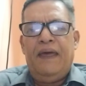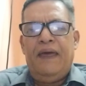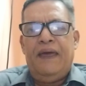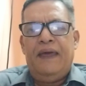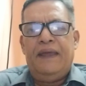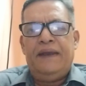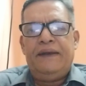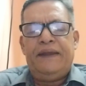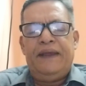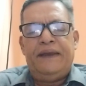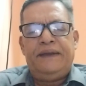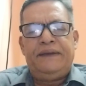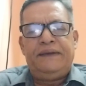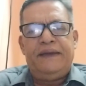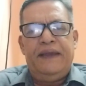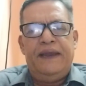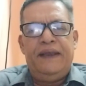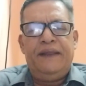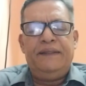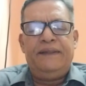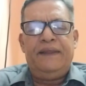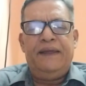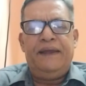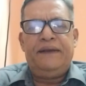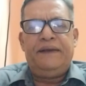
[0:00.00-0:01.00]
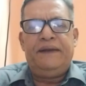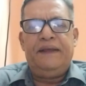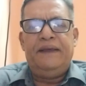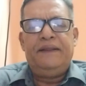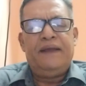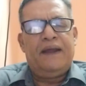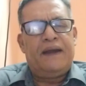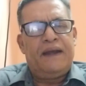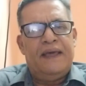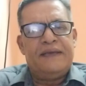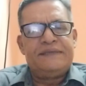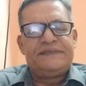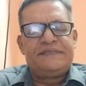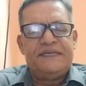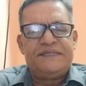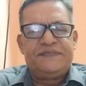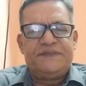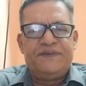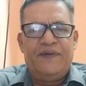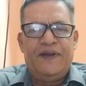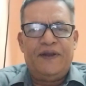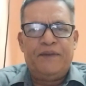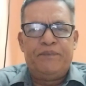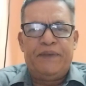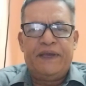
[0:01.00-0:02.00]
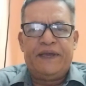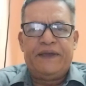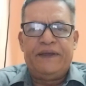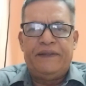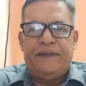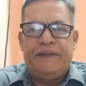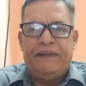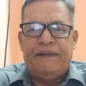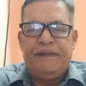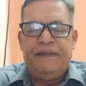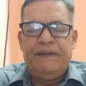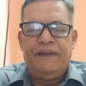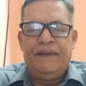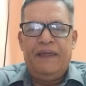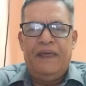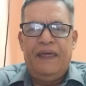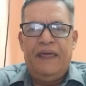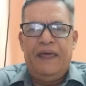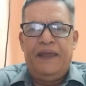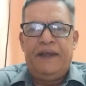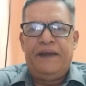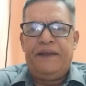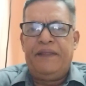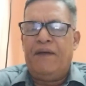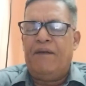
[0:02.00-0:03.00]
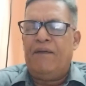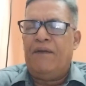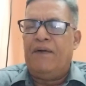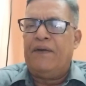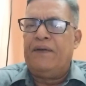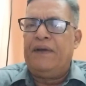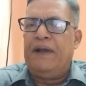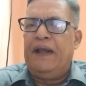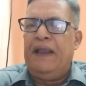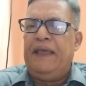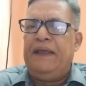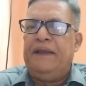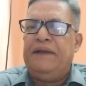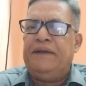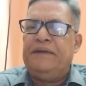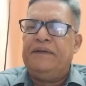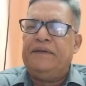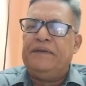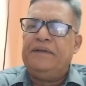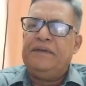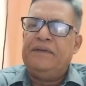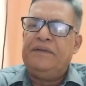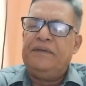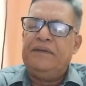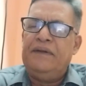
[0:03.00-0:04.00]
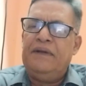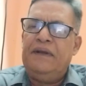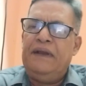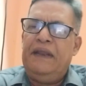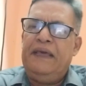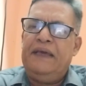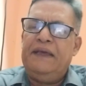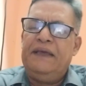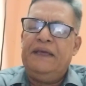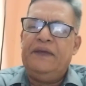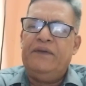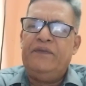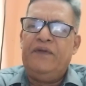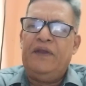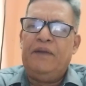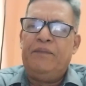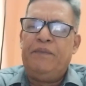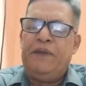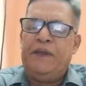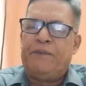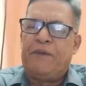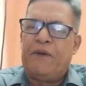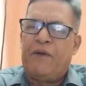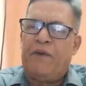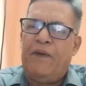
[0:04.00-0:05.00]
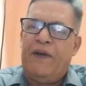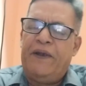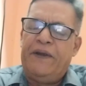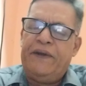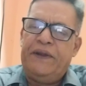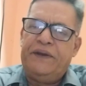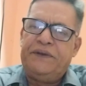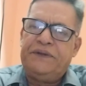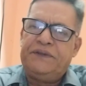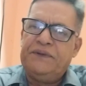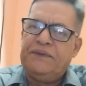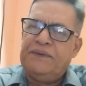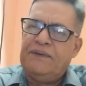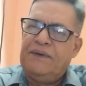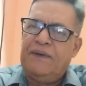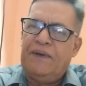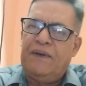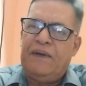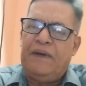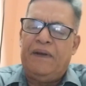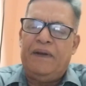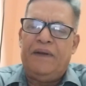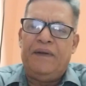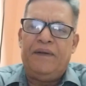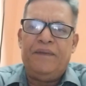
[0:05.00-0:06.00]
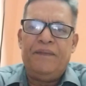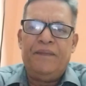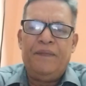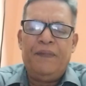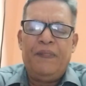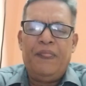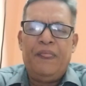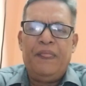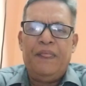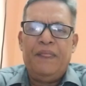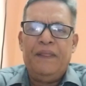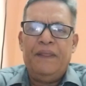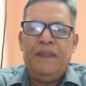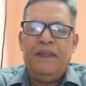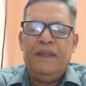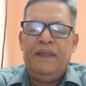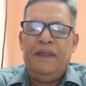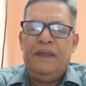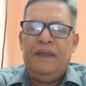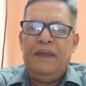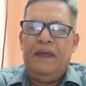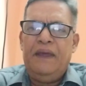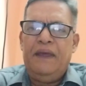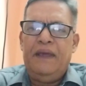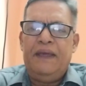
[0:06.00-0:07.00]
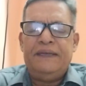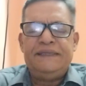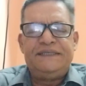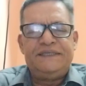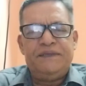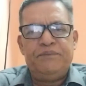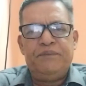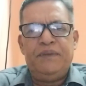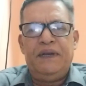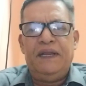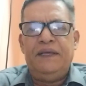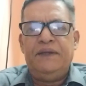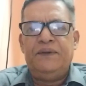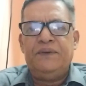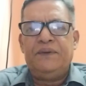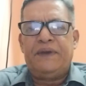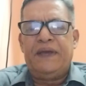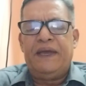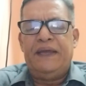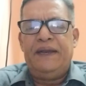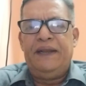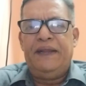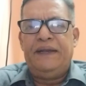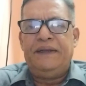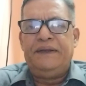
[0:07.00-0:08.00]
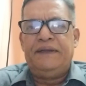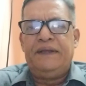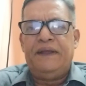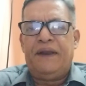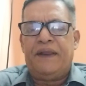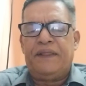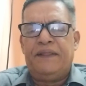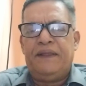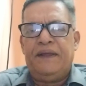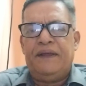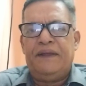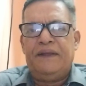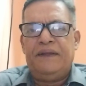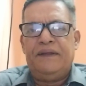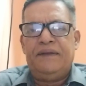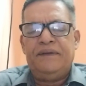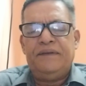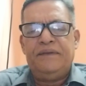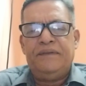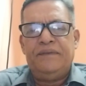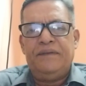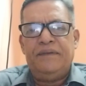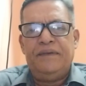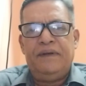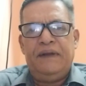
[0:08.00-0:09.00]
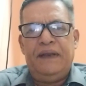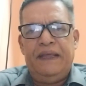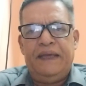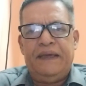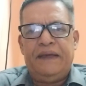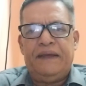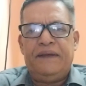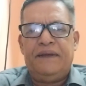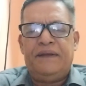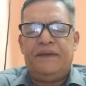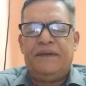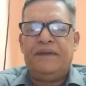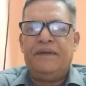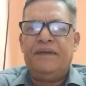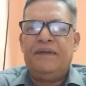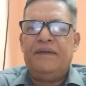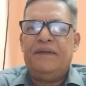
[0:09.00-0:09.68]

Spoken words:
And at 10:30 the classes will begin, and the online link will be provided to all. And simply you can enter the link.